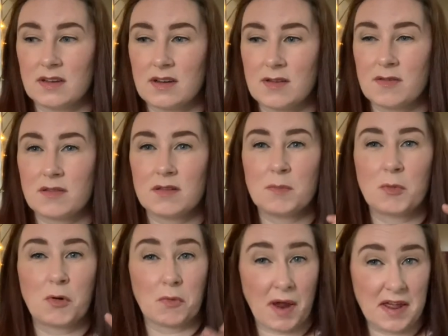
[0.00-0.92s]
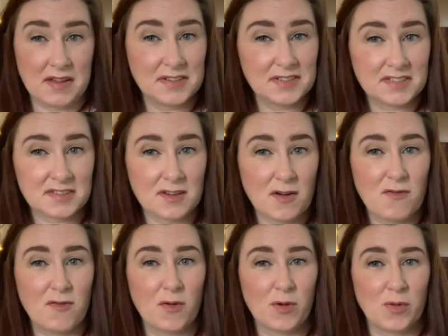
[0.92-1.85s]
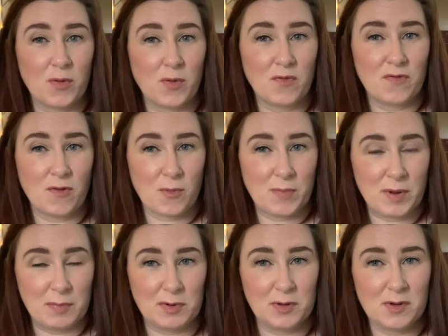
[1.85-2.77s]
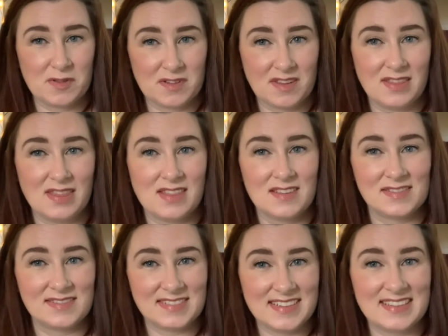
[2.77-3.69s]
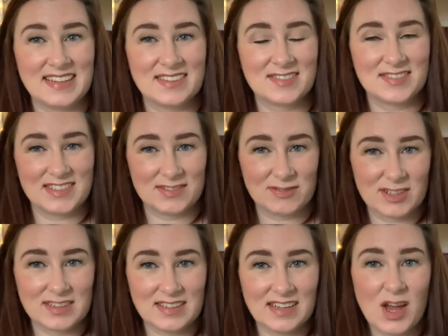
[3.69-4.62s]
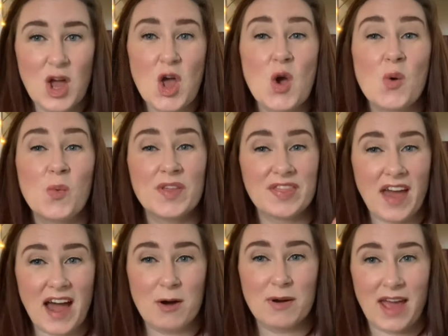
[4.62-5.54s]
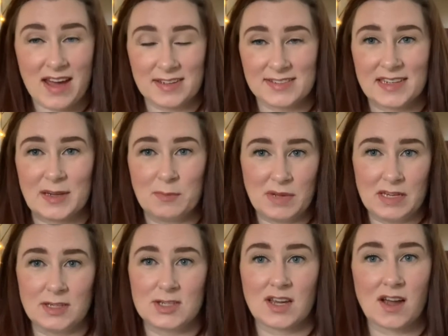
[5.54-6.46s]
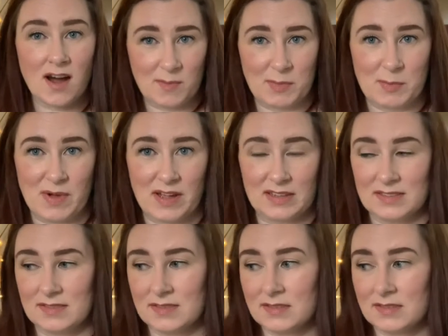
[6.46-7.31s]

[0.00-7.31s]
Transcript: some grace for people who see things differently without asking me to compromise